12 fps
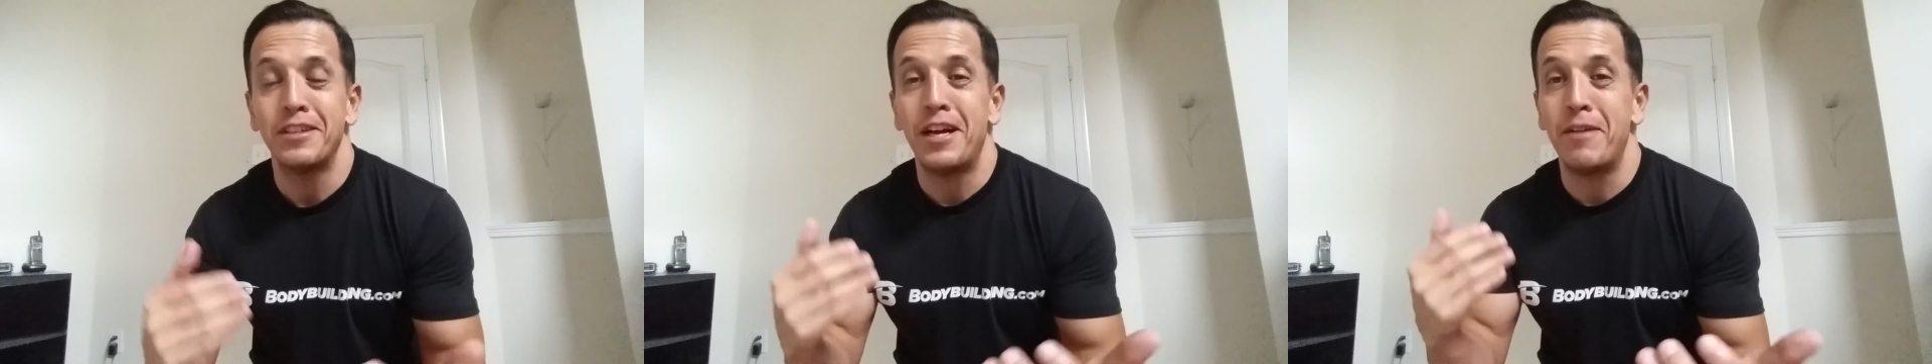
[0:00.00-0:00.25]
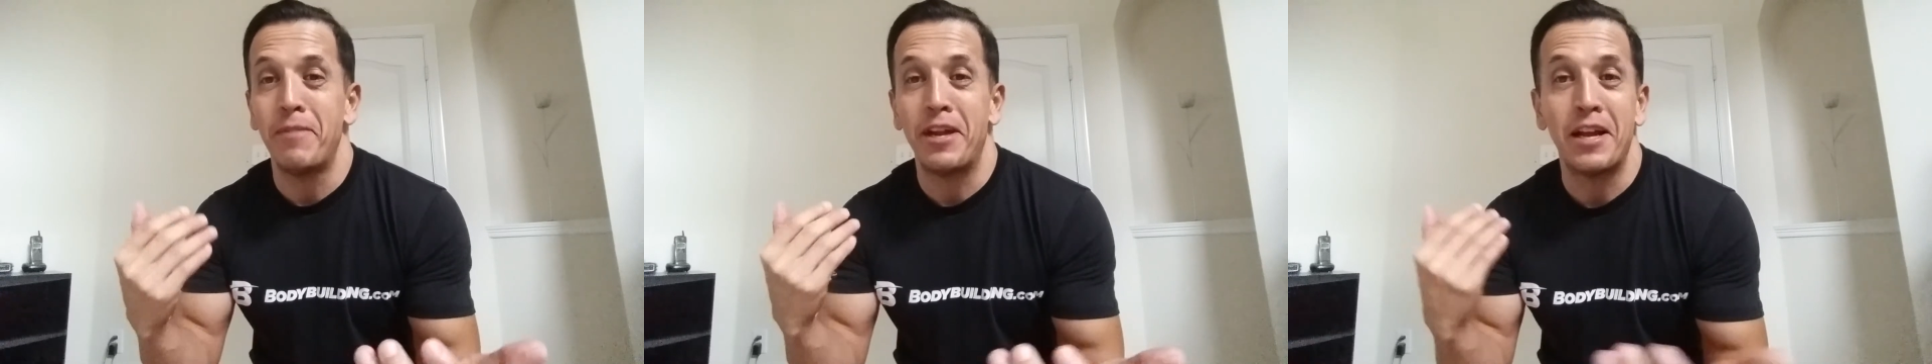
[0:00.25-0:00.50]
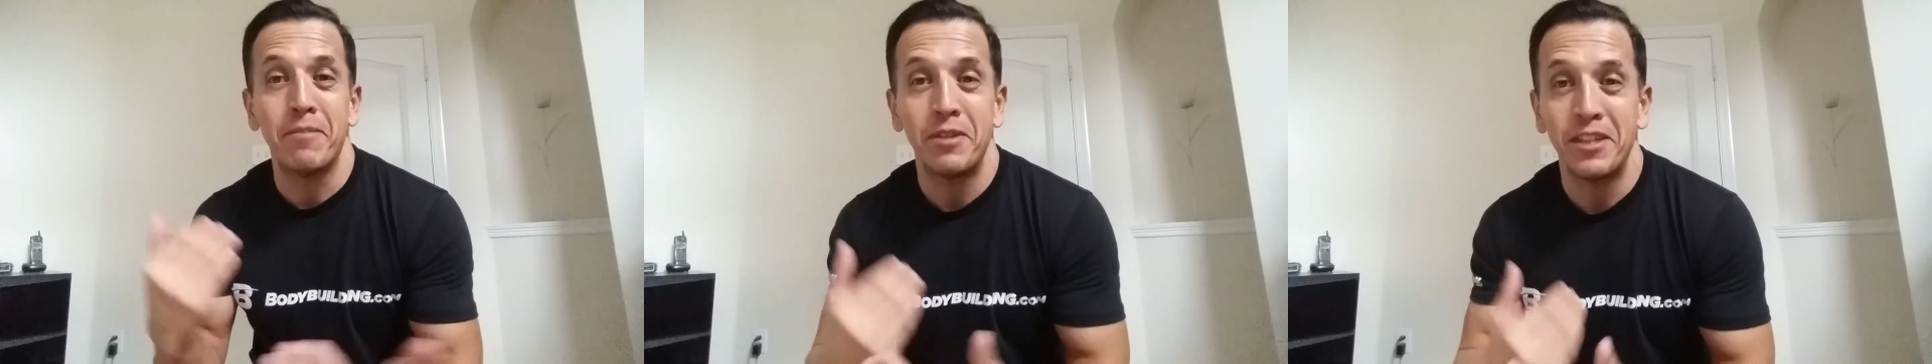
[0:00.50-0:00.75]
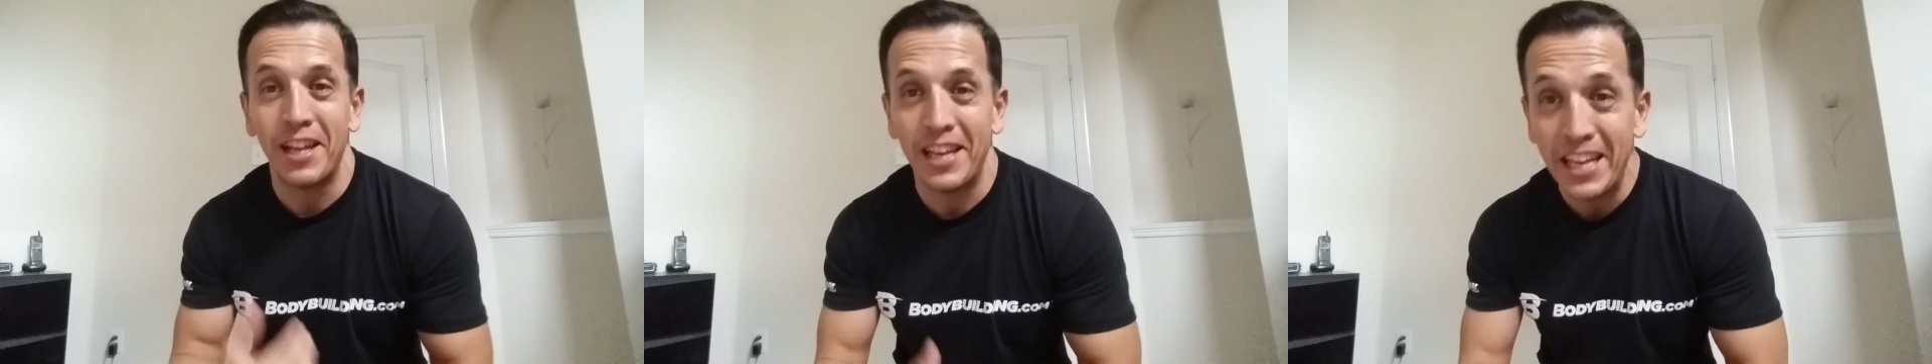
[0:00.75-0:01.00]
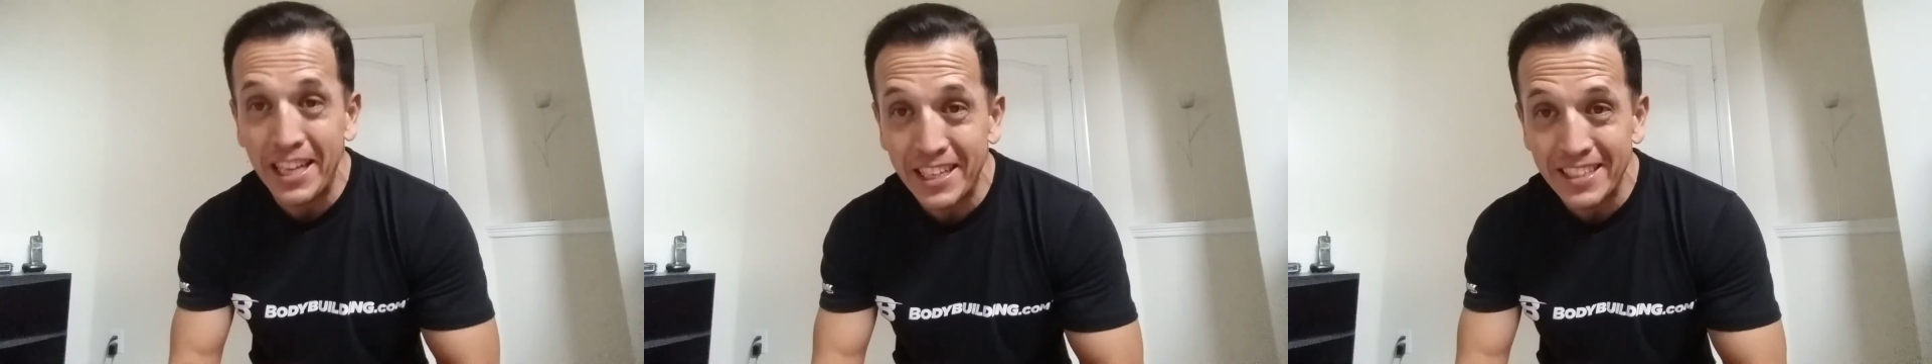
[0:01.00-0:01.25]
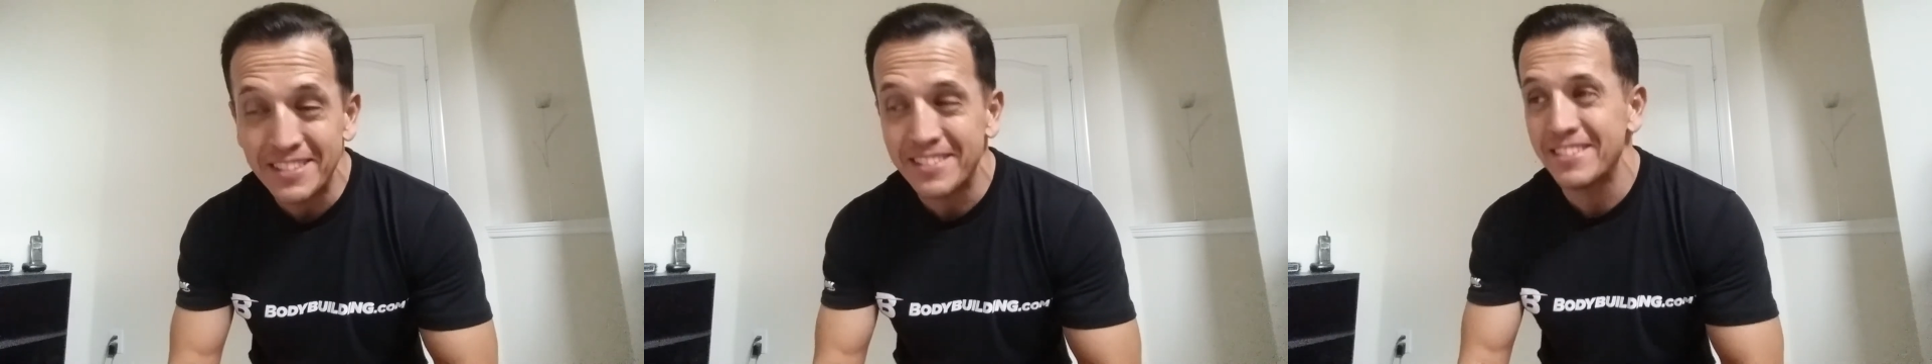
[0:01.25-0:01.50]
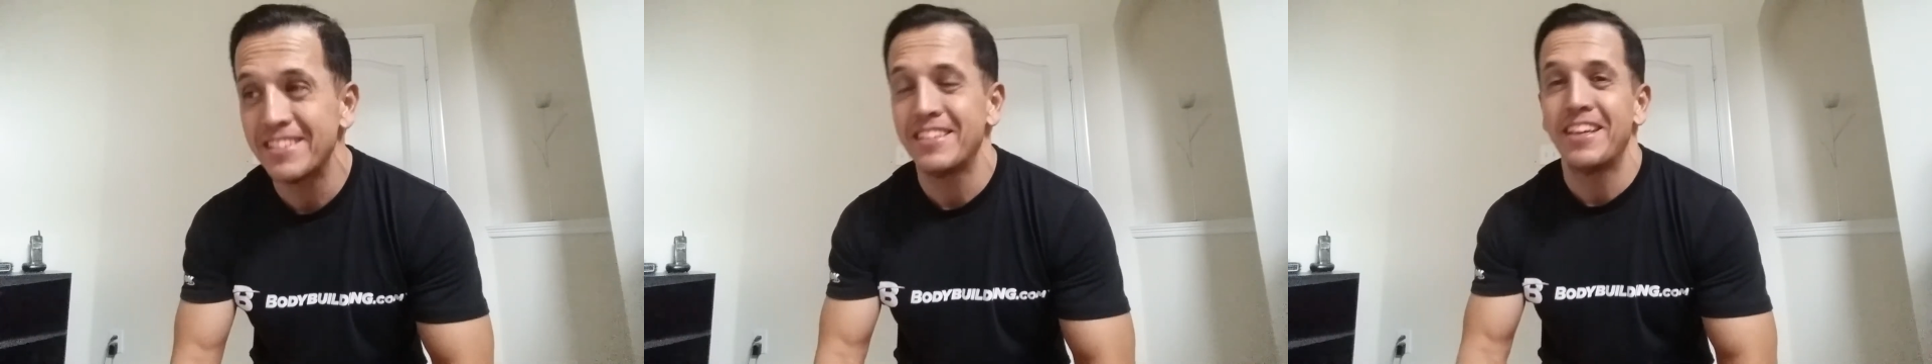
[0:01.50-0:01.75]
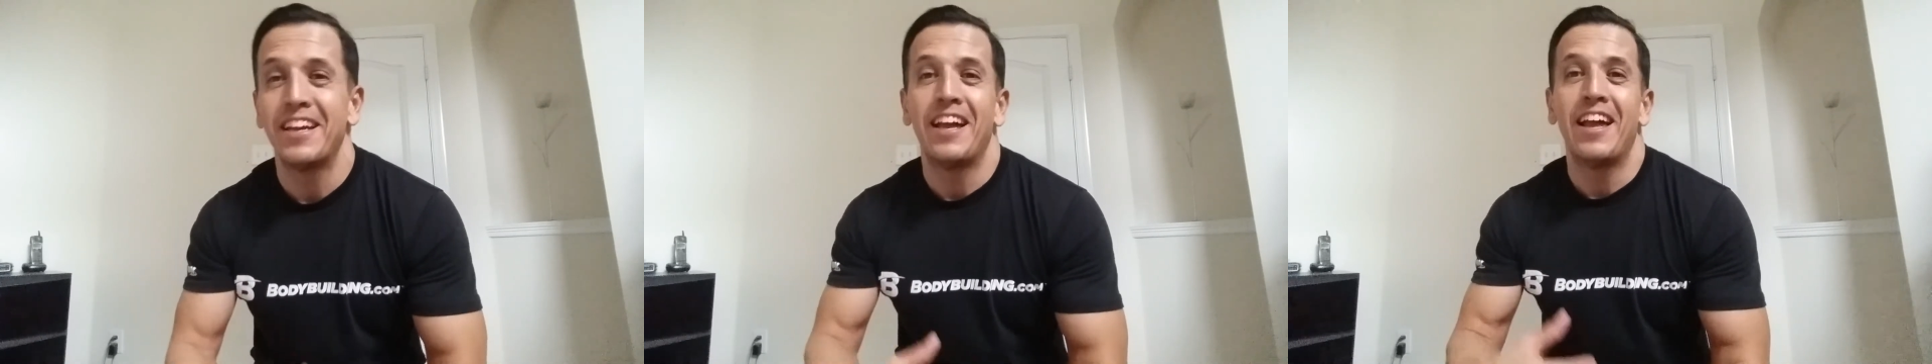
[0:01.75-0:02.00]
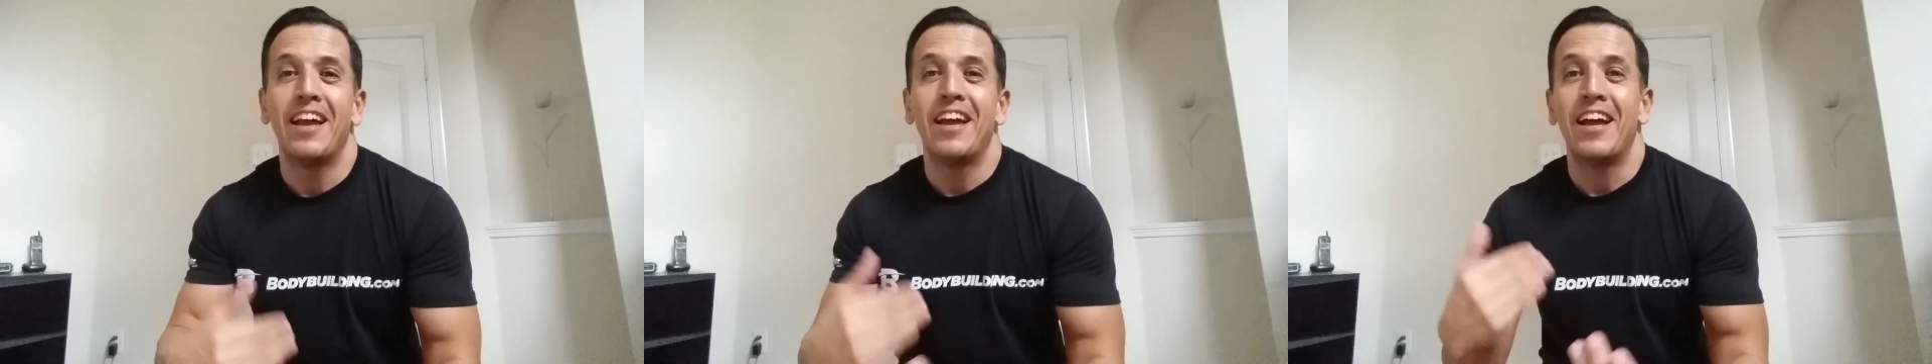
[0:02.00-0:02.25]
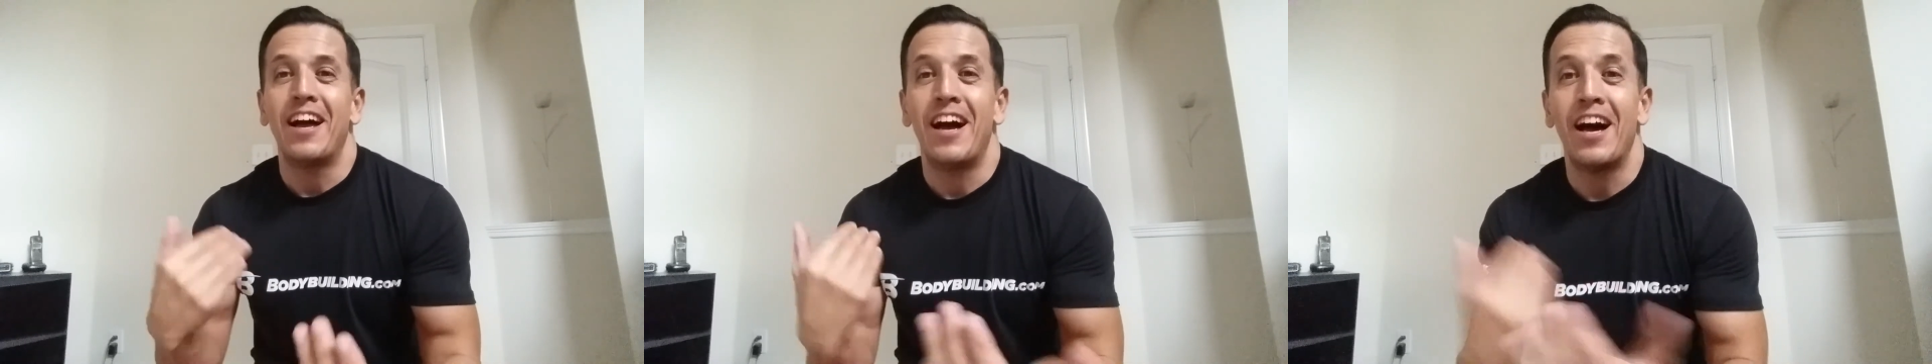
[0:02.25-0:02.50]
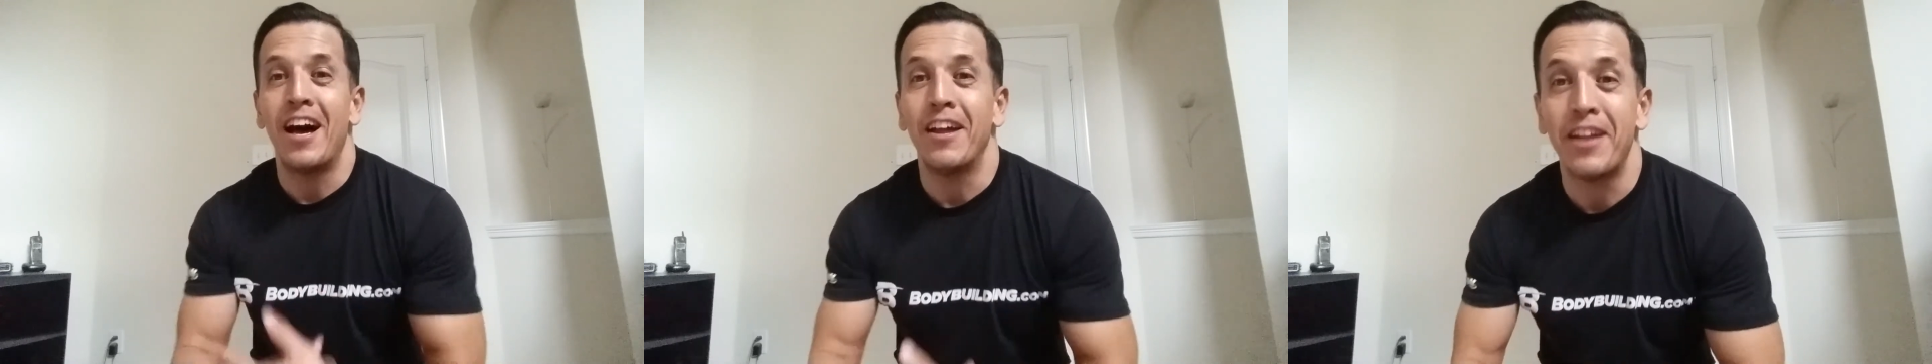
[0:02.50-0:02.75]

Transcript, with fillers: I may not be the leanest. Uh,